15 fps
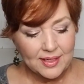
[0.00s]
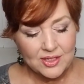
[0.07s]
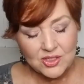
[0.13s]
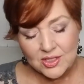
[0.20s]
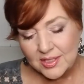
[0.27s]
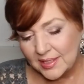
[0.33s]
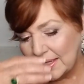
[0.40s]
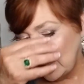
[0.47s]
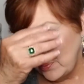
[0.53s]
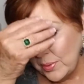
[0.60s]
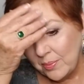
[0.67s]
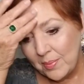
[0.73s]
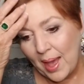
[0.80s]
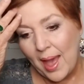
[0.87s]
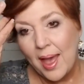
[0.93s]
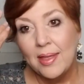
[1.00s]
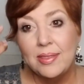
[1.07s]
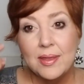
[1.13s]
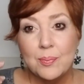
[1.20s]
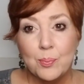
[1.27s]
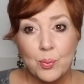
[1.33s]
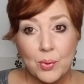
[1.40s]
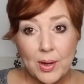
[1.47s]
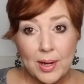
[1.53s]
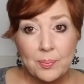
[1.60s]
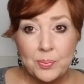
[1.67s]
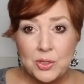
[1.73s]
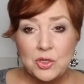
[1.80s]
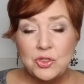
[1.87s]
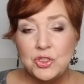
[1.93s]
Just keep in mind the
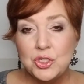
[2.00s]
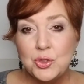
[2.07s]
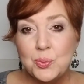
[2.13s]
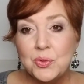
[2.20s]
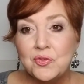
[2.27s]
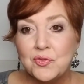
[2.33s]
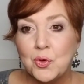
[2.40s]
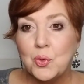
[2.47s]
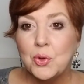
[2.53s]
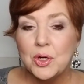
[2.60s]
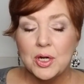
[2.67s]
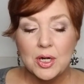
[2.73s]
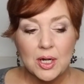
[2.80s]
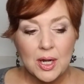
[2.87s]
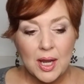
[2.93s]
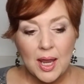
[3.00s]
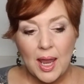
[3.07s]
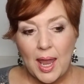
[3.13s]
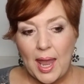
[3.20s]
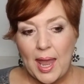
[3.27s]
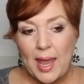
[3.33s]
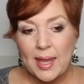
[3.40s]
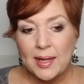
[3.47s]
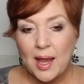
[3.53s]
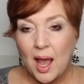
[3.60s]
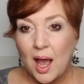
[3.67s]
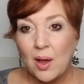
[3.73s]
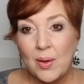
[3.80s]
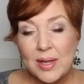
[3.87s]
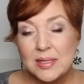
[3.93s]
prep you do before, and
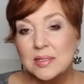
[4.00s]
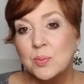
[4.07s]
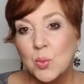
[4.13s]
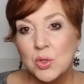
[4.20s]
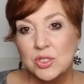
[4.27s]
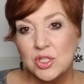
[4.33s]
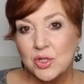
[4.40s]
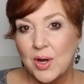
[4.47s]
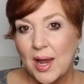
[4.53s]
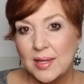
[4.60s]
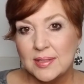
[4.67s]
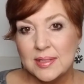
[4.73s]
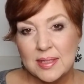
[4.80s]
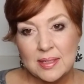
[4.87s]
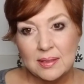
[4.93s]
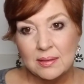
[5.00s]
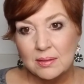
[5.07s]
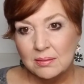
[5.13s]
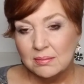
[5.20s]
always moisturizing